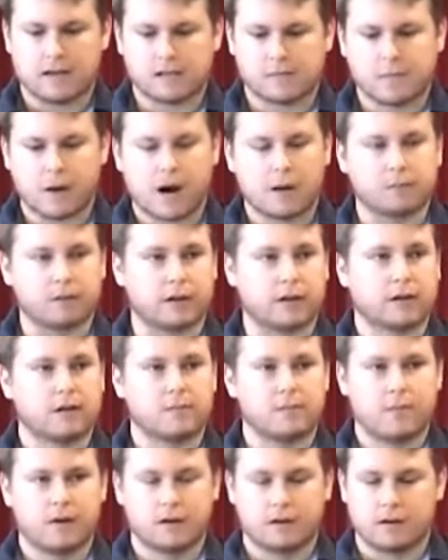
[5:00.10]
is public,
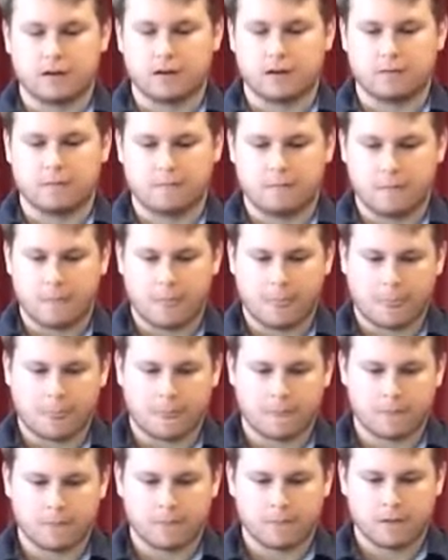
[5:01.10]
period.
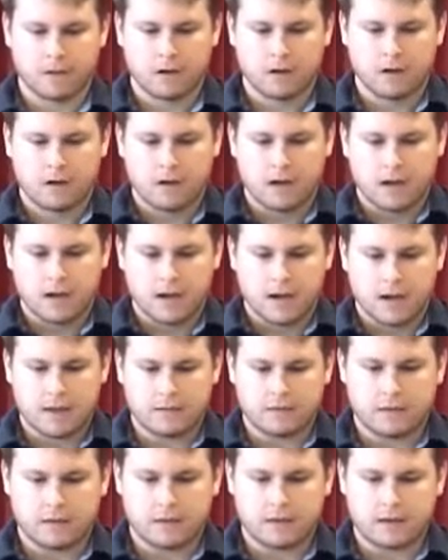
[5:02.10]

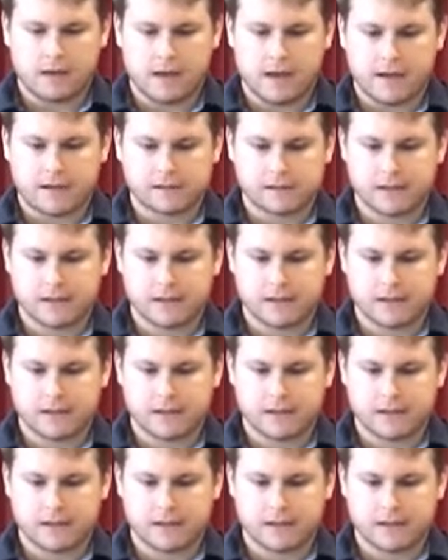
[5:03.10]
In the